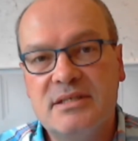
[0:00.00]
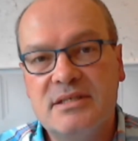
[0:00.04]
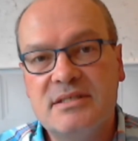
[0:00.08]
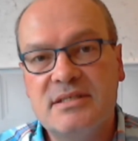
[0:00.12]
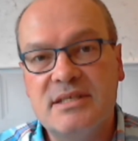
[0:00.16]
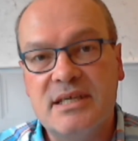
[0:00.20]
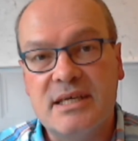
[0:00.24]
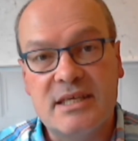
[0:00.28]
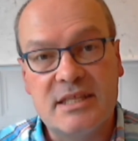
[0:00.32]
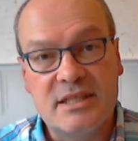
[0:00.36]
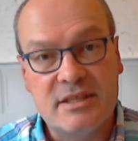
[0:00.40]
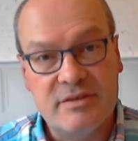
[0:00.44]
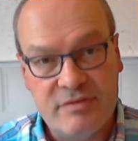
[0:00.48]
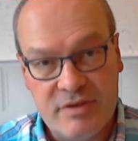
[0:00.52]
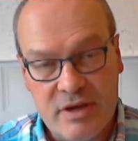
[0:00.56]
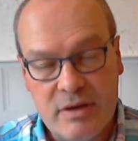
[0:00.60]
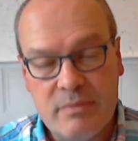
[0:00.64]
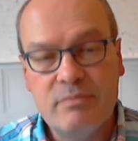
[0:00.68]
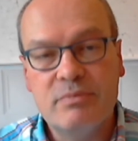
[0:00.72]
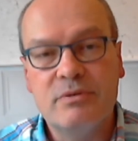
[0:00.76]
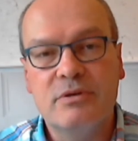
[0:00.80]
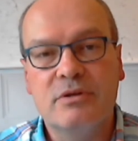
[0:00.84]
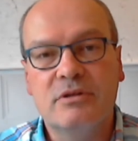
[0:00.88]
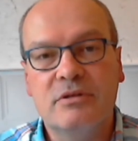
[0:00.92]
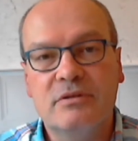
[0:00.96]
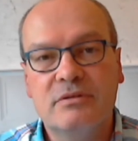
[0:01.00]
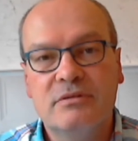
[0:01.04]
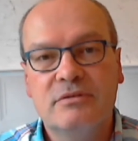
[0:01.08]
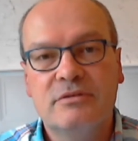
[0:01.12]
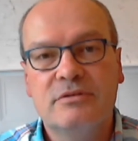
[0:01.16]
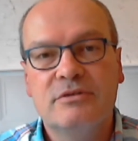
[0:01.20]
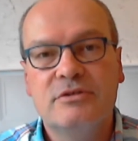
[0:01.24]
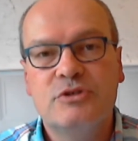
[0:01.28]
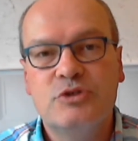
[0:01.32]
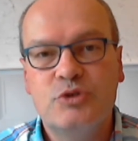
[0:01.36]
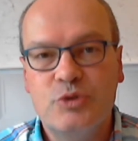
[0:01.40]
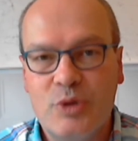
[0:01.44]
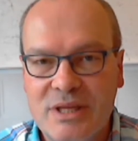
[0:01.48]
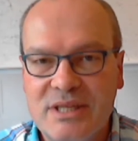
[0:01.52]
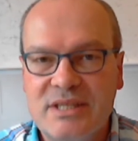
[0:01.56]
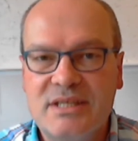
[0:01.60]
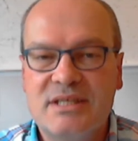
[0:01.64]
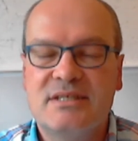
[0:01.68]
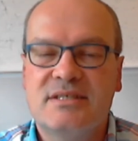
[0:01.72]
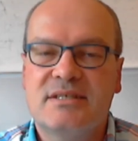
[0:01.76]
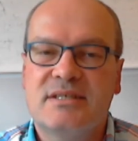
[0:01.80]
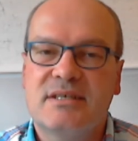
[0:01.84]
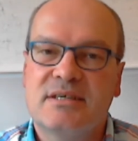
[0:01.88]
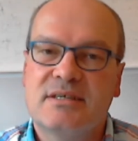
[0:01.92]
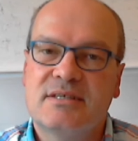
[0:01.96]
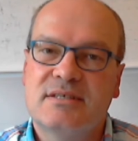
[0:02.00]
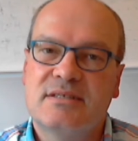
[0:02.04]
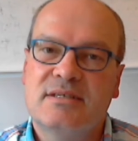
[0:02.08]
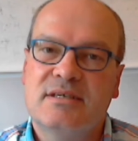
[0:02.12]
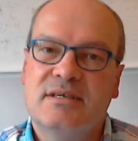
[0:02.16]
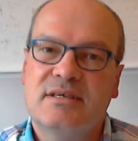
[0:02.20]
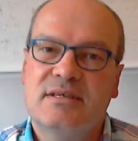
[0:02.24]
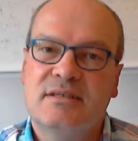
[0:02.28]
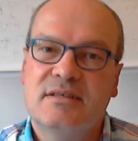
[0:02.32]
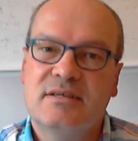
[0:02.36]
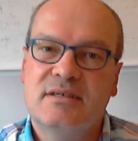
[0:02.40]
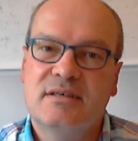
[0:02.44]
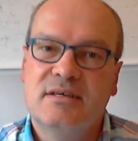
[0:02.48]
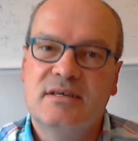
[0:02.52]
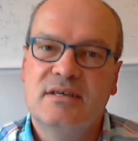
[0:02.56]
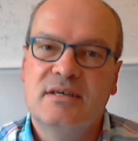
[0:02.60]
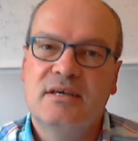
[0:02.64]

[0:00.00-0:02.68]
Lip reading: 6th of April 2016,